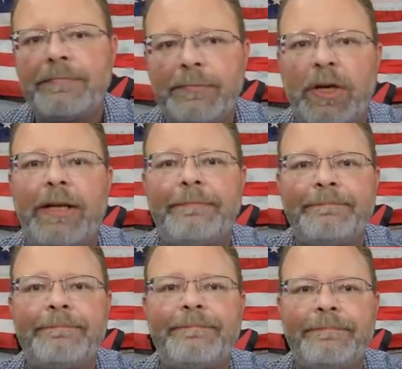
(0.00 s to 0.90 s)

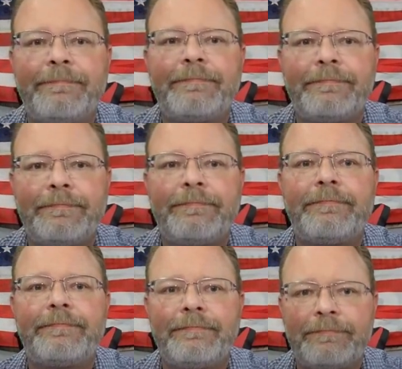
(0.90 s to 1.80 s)

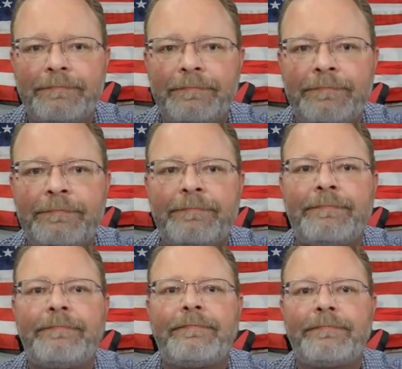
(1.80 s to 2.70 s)

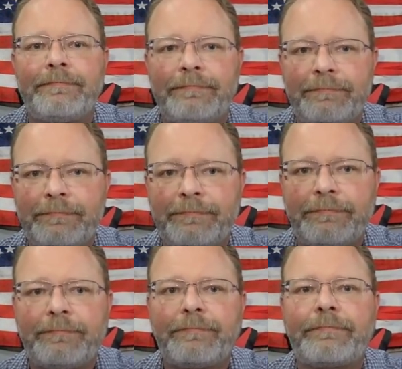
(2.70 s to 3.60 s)

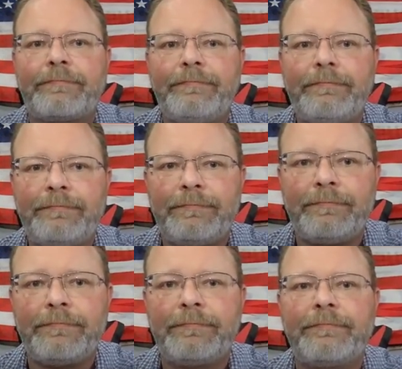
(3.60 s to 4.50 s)

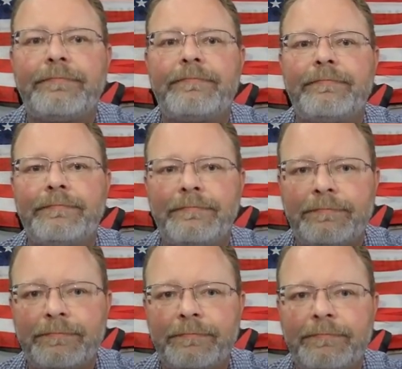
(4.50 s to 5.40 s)

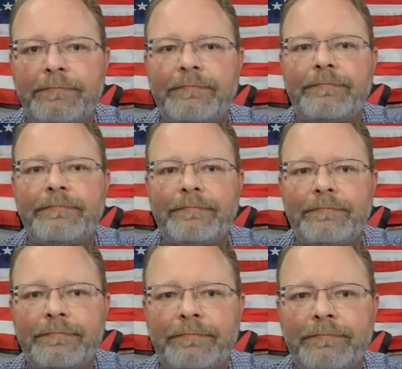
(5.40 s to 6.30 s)

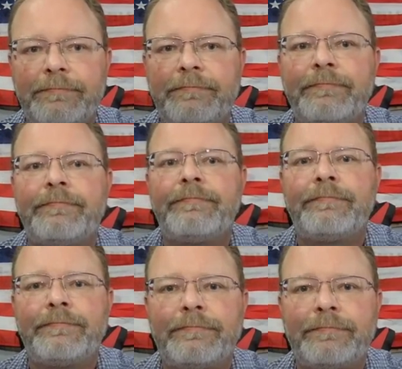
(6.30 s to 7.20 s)

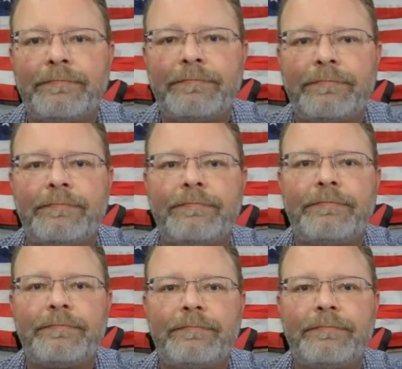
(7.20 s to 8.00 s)
(not speaking)